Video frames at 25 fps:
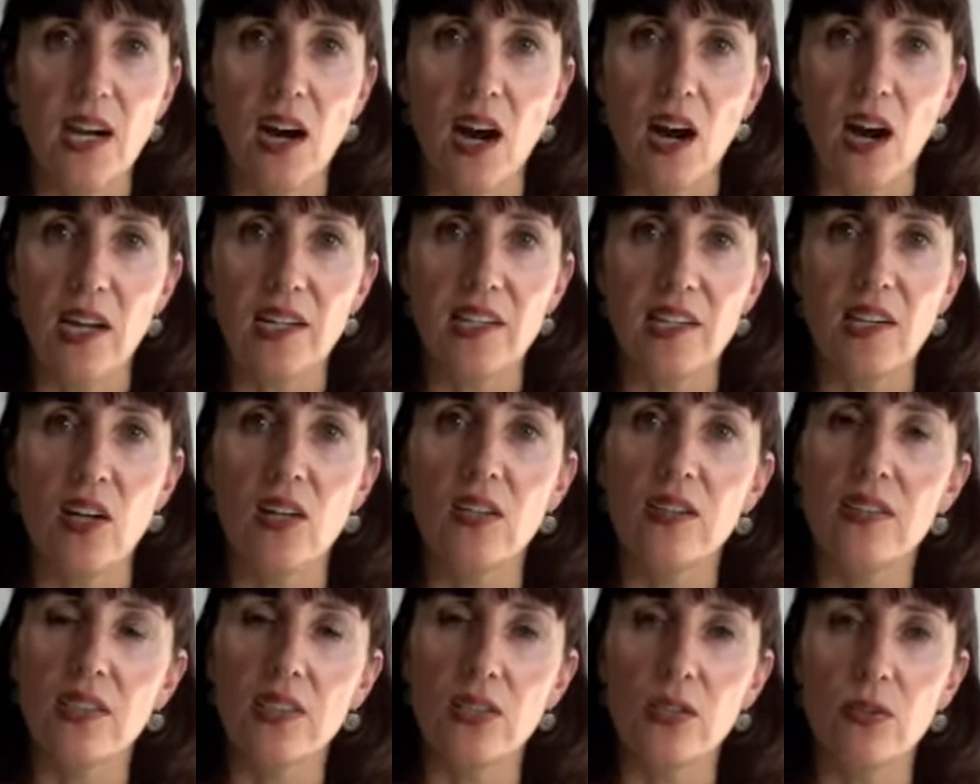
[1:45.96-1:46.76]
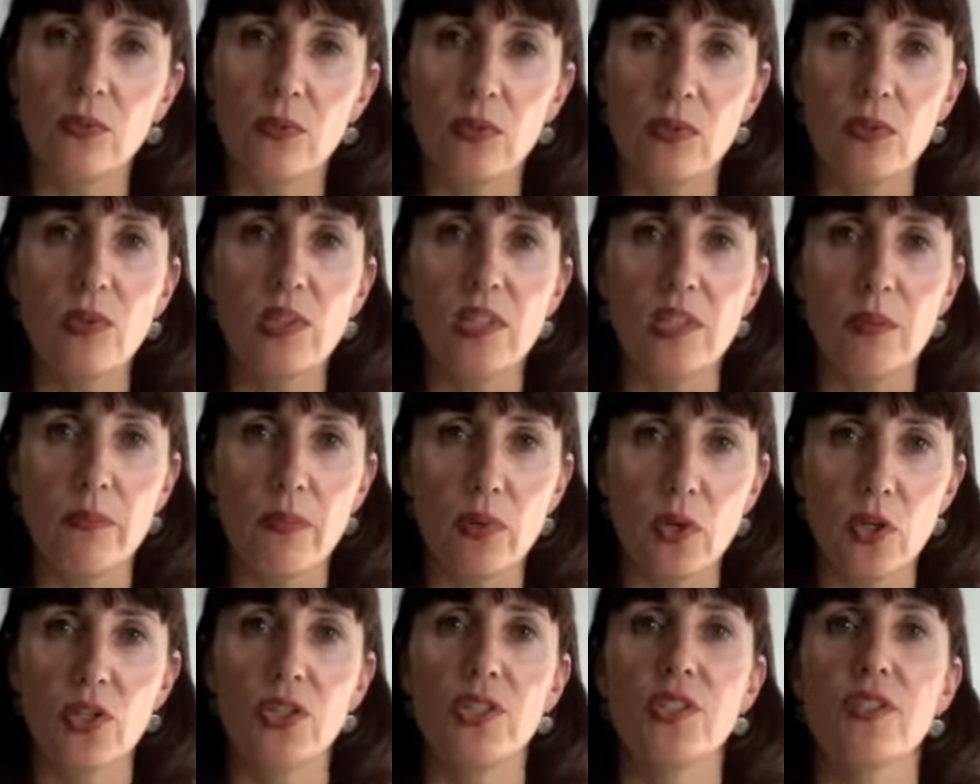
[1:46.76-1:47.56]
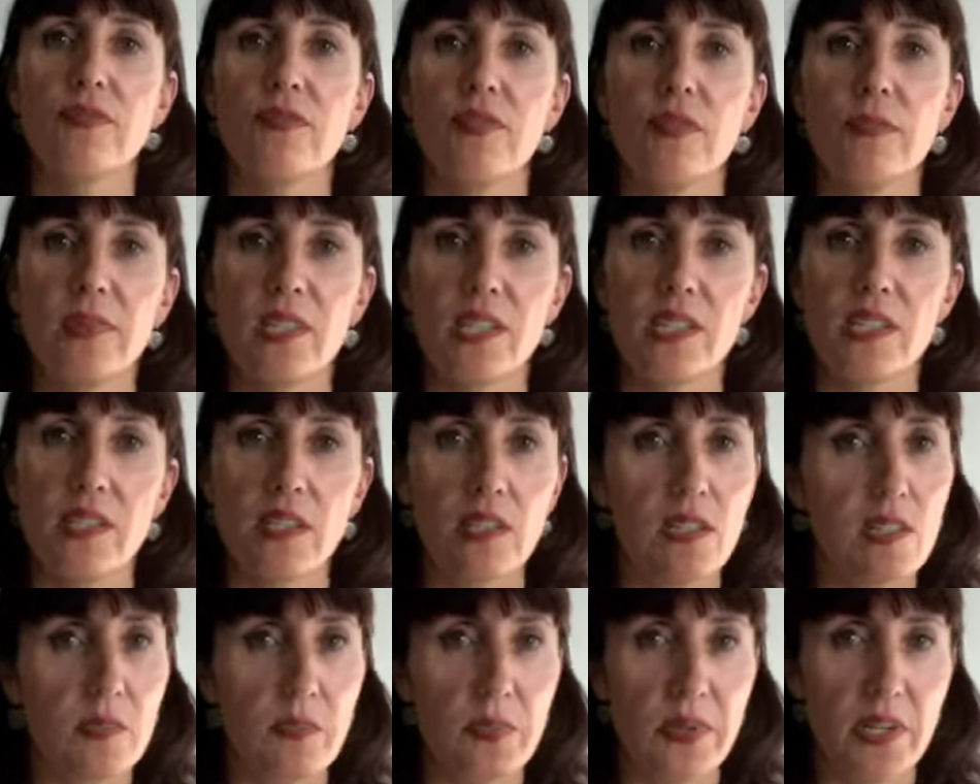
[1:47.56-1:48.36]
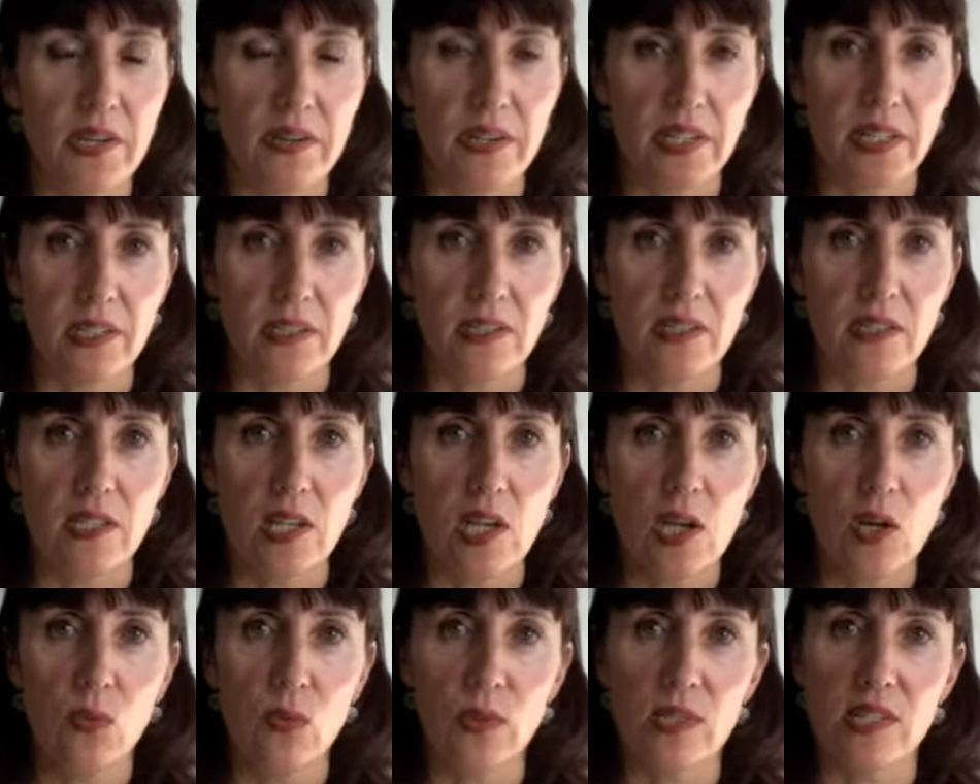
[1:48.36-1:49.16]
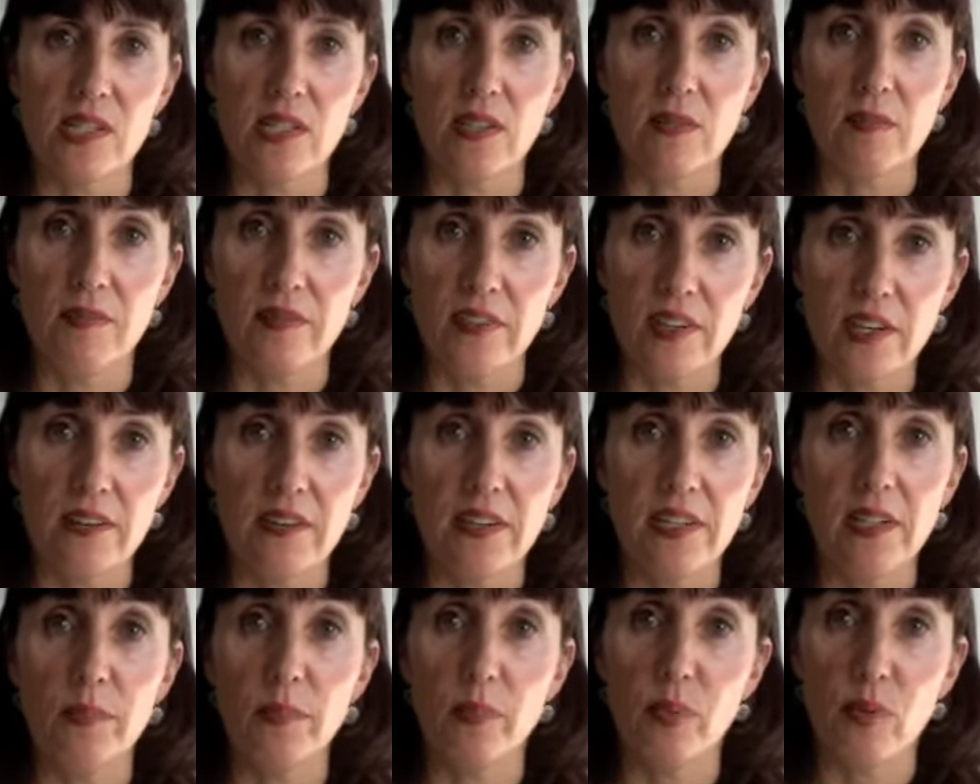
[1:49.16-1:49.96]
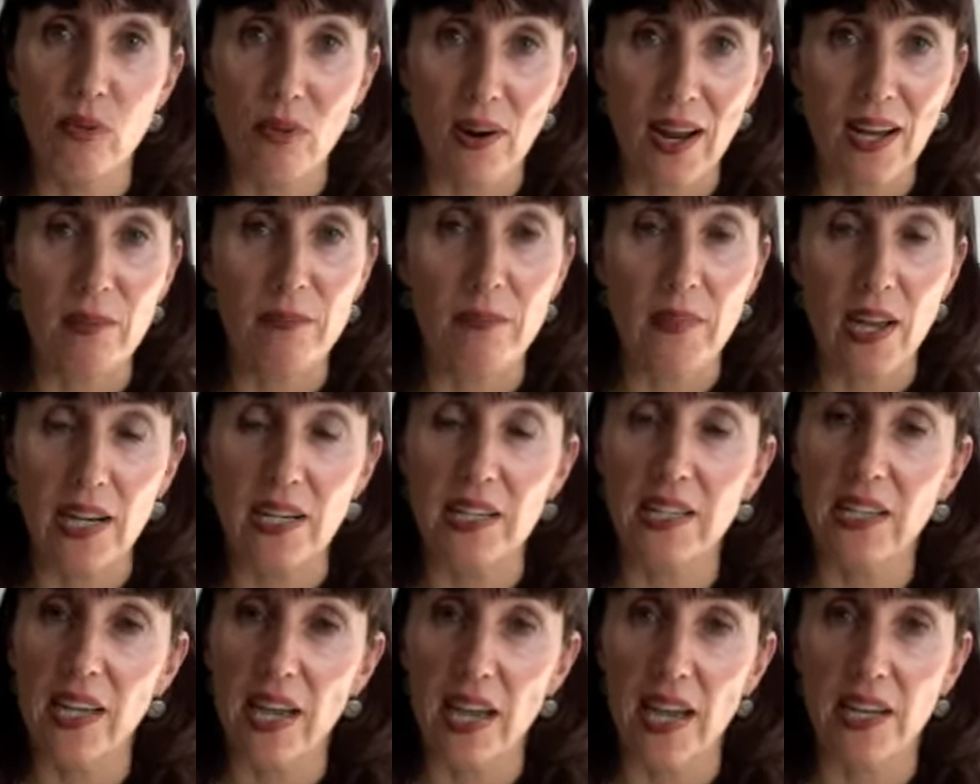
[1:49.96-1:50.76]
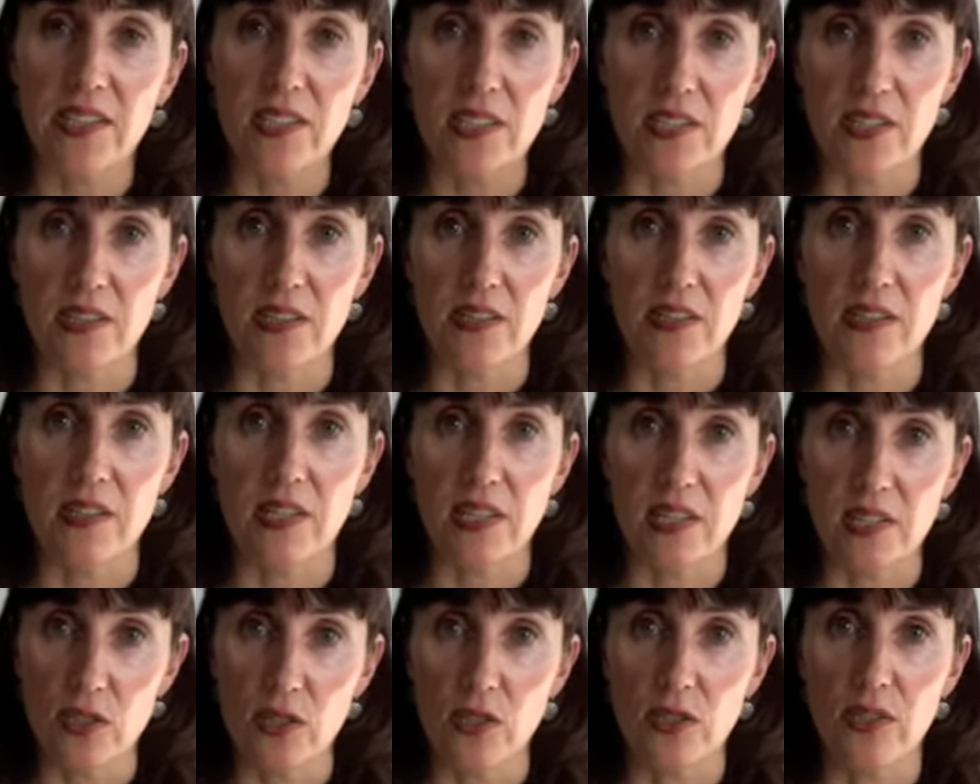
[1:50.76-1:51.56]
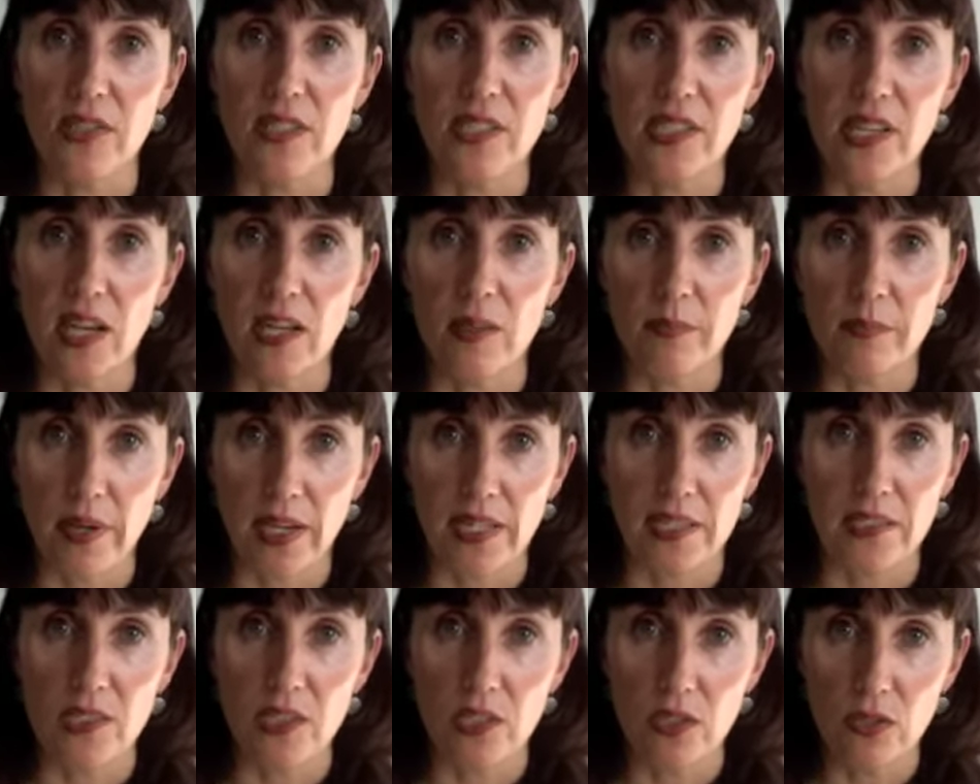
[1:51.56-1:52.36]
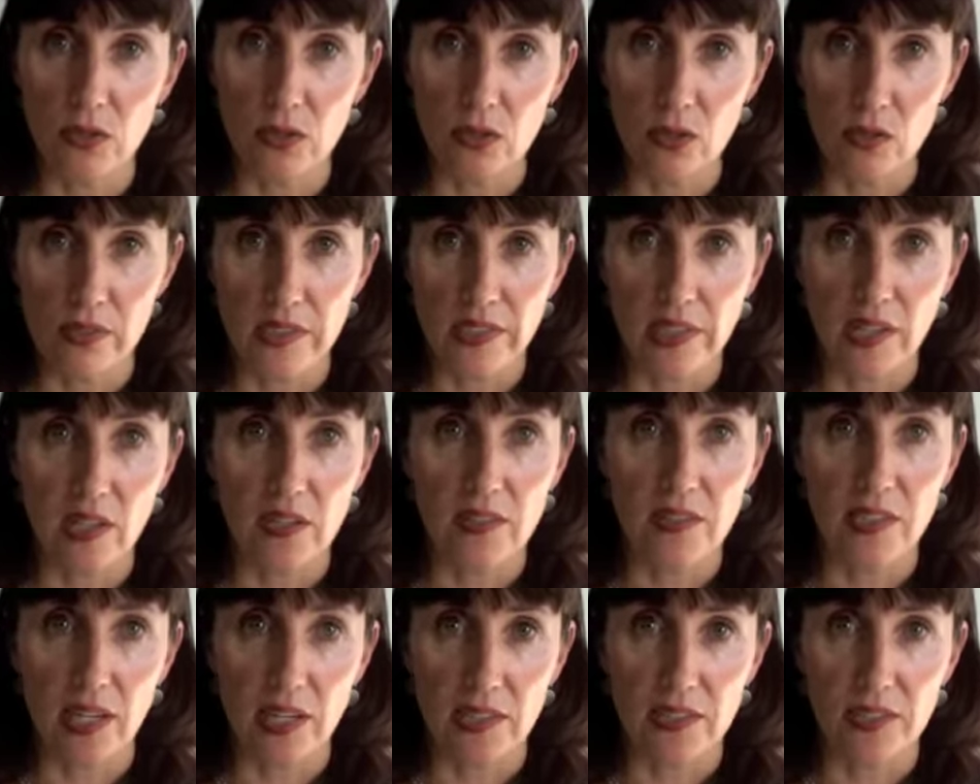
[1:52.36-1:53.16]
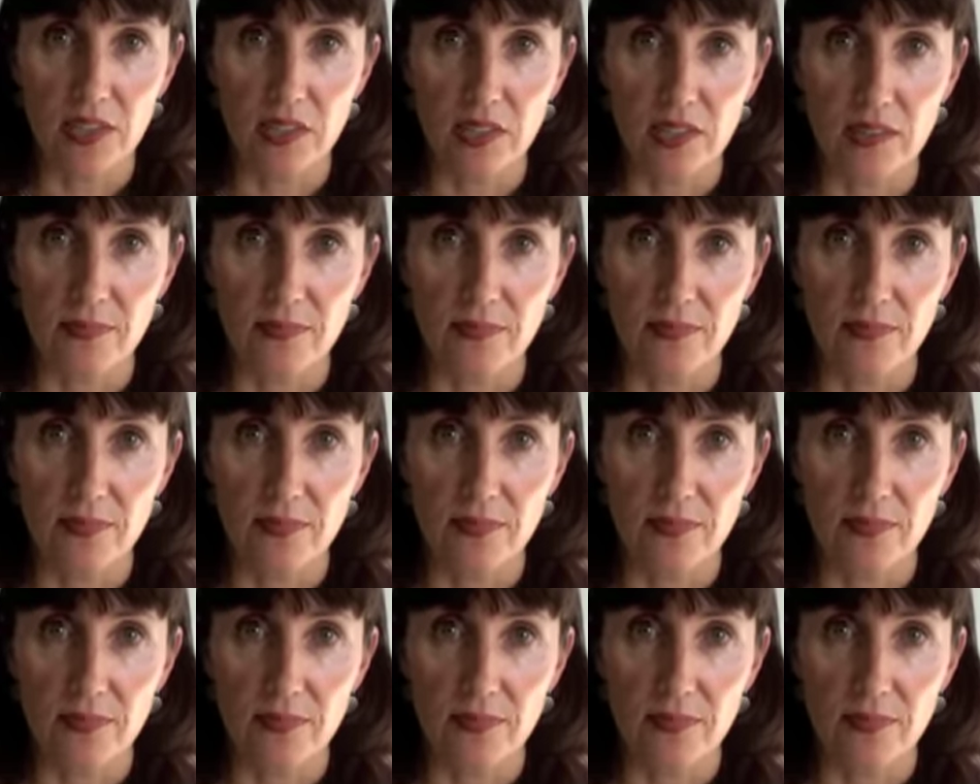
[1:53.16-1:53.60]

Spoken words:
I know that you will emerge from this experience with some very pragmatic actions that you can take back to your organisation.